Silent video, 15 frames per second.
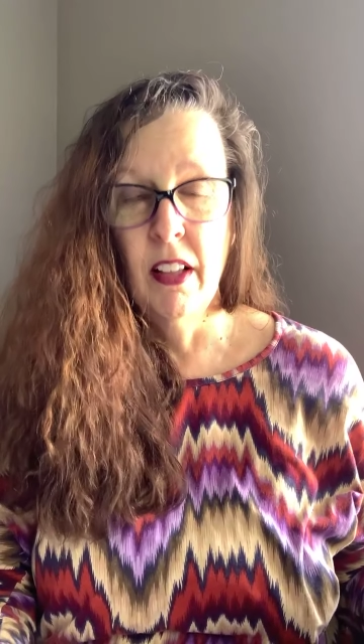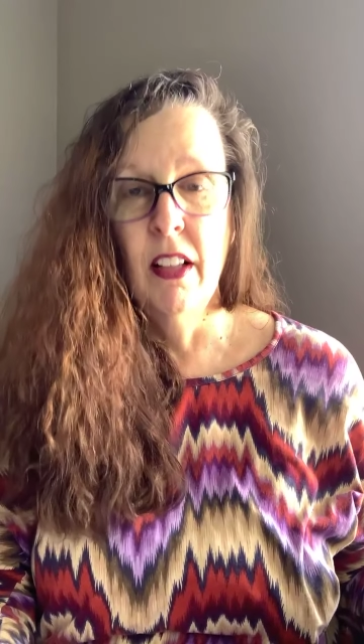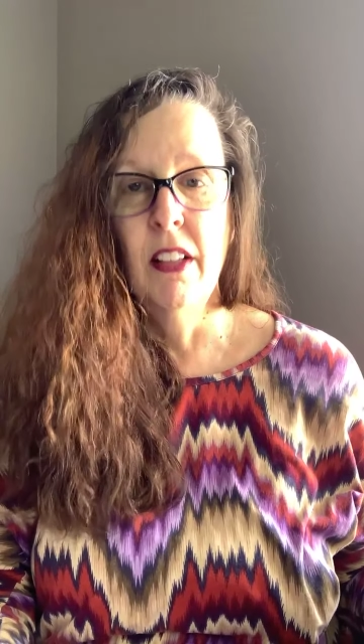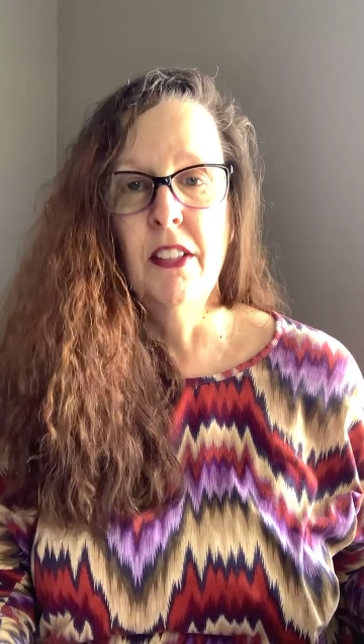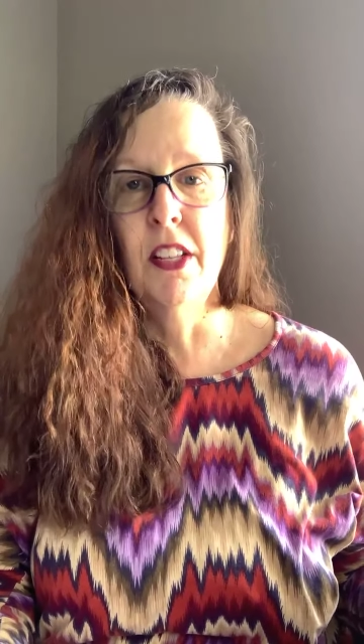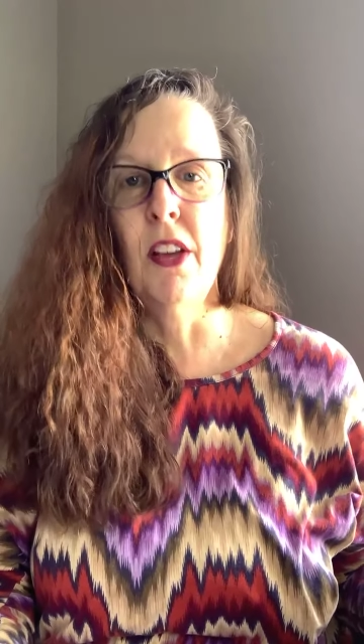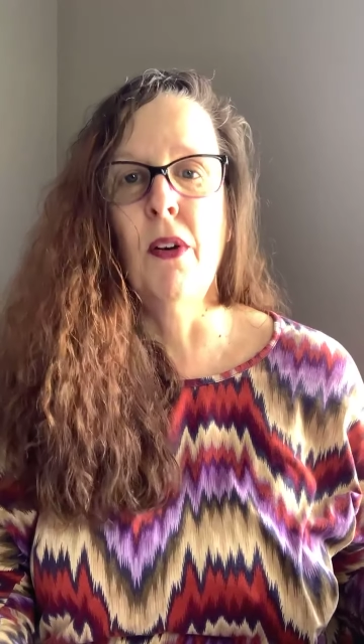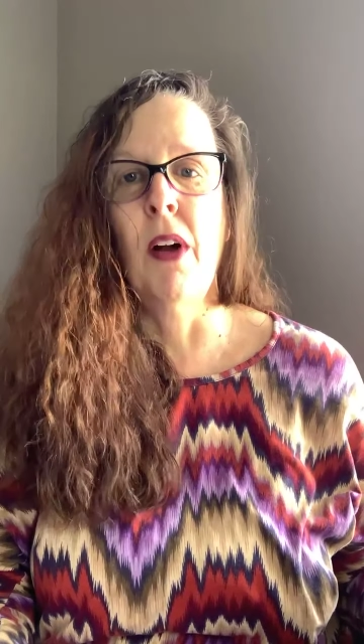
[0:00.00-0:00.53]

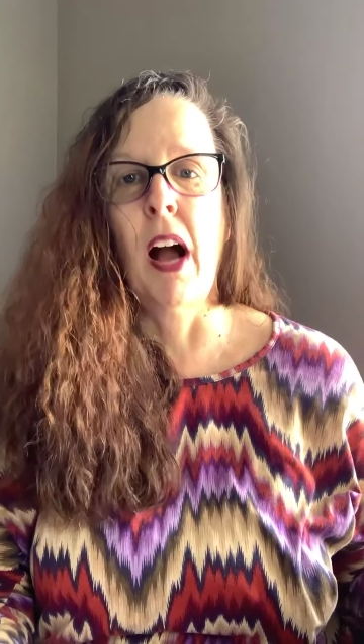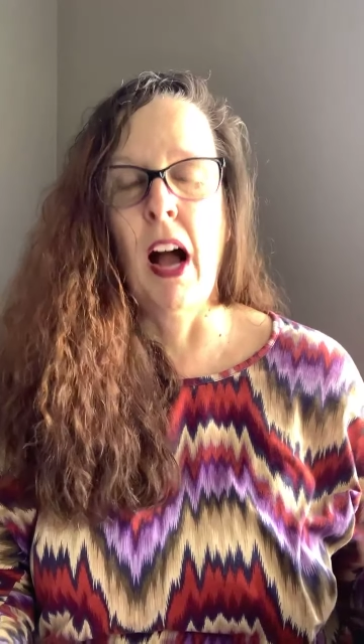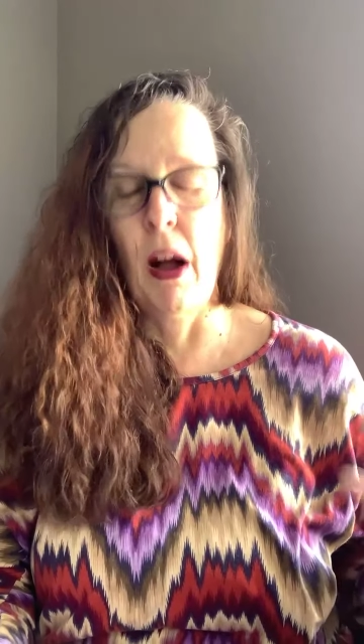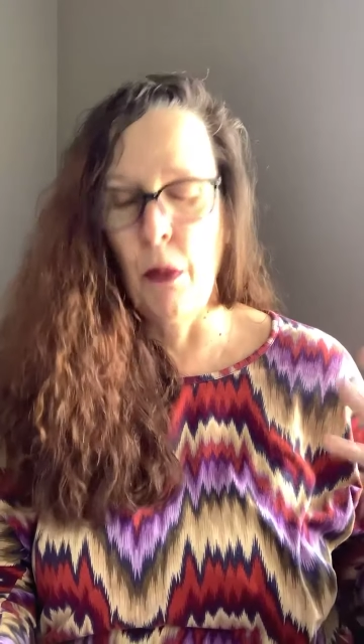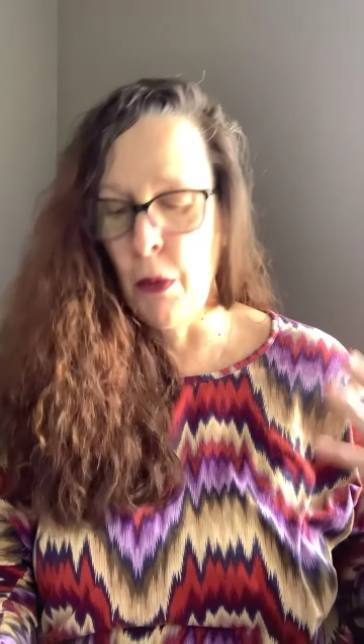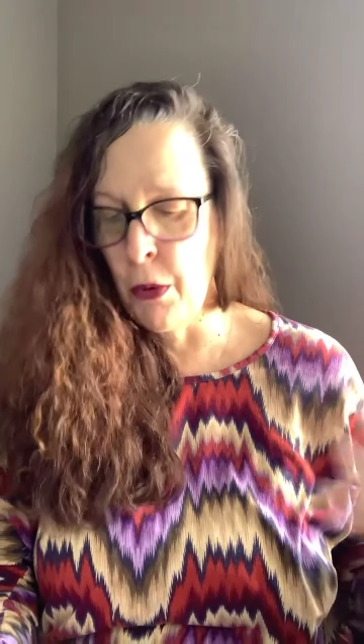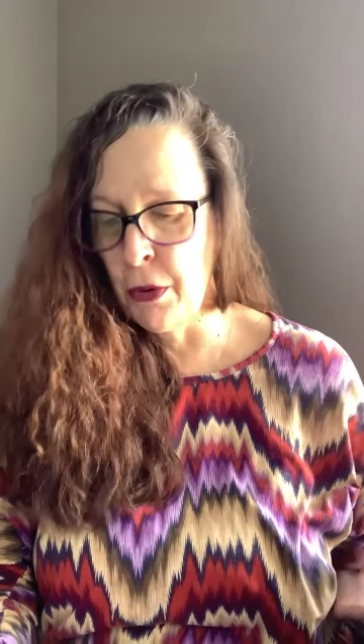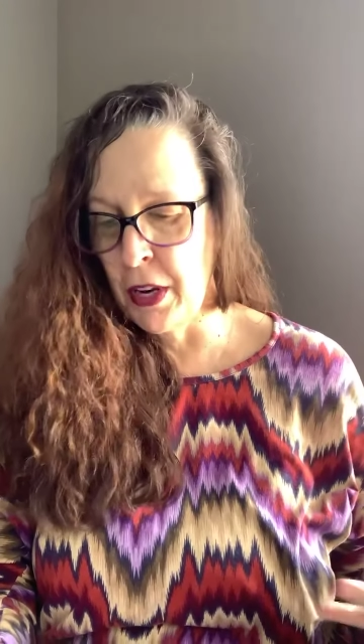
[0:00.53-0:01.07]
So I
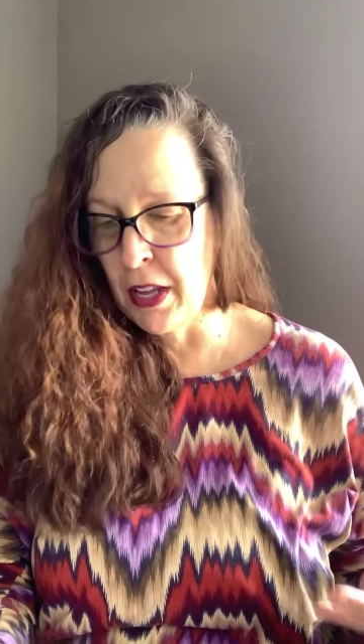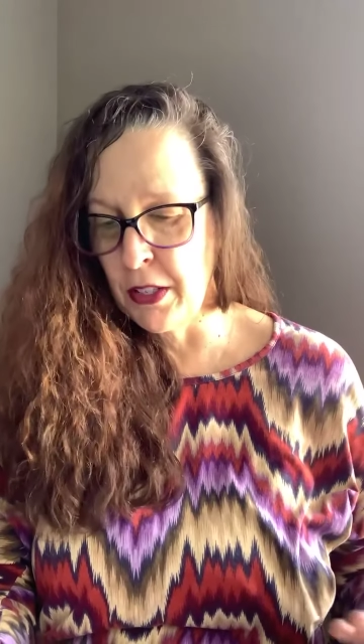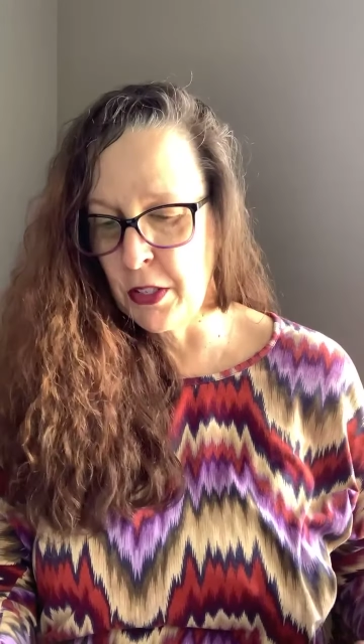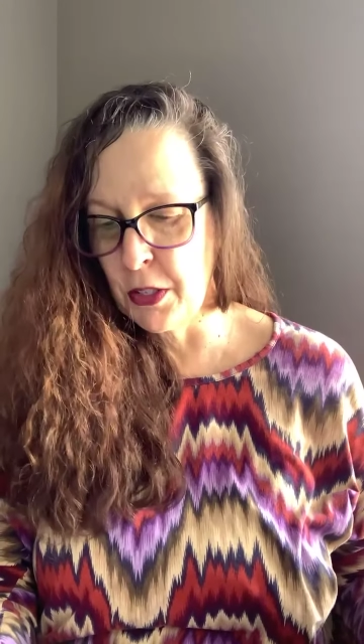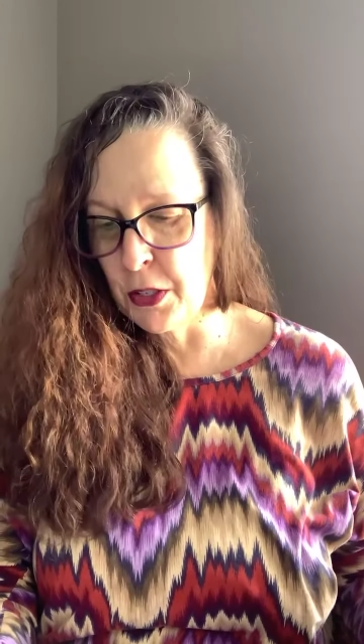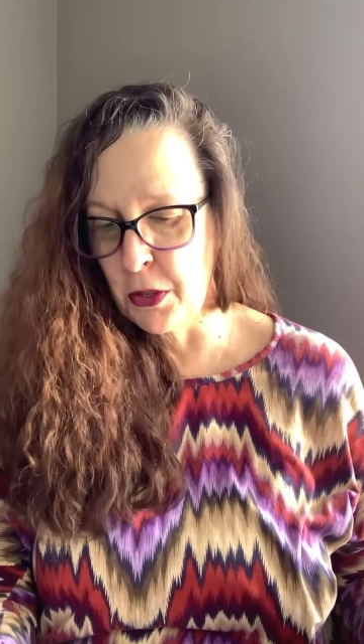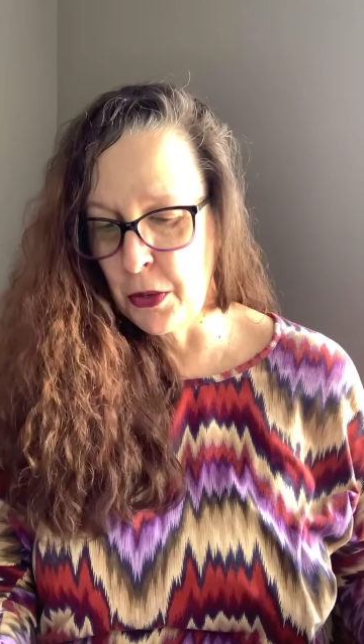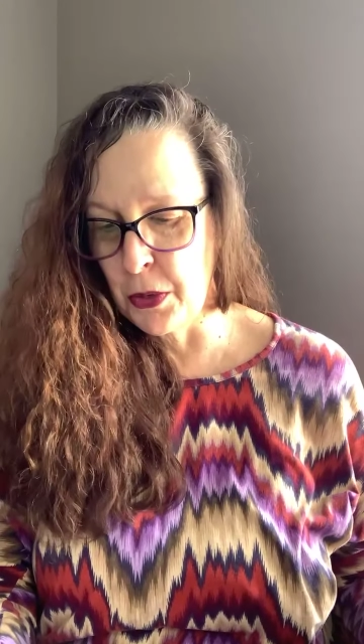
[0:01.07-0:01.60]
want us
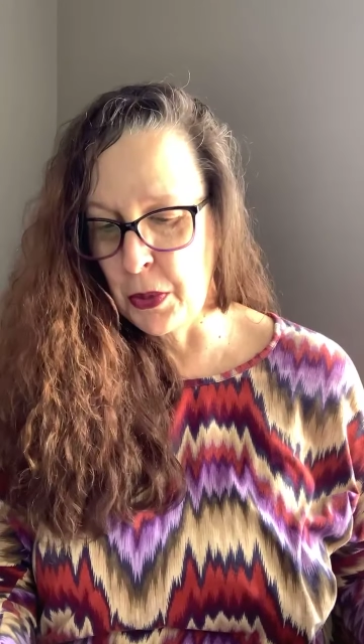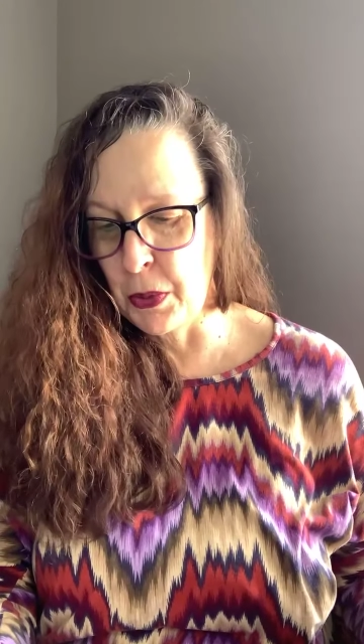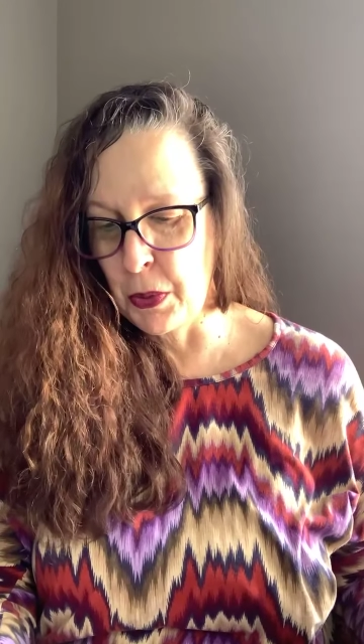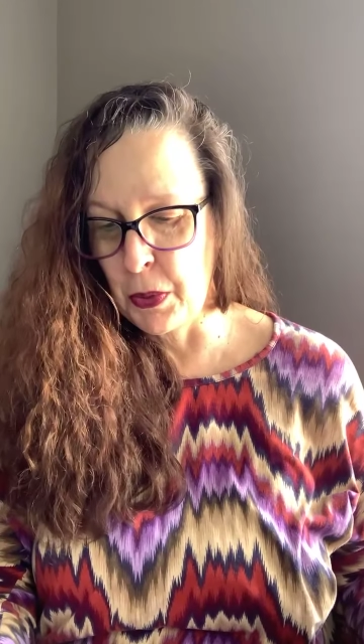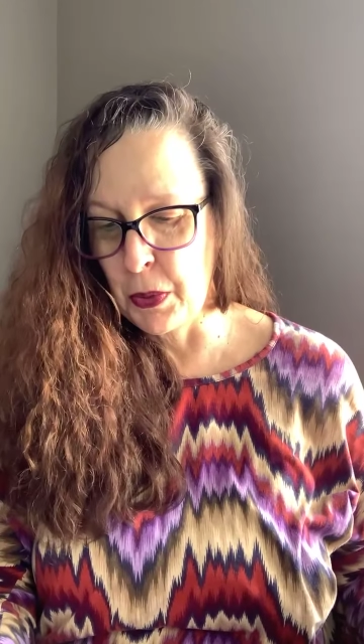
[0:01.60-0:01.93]
to